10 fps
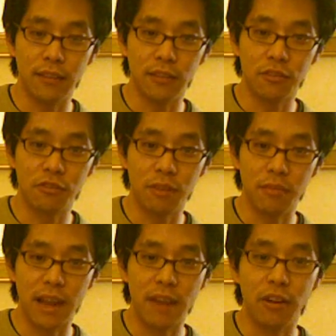
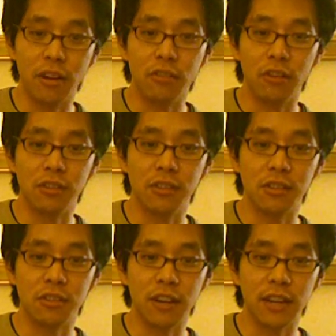strum down across the
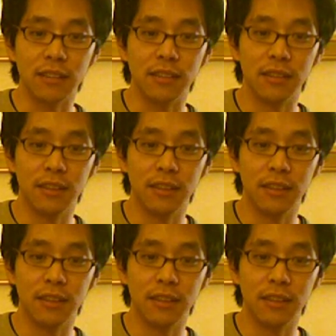strings.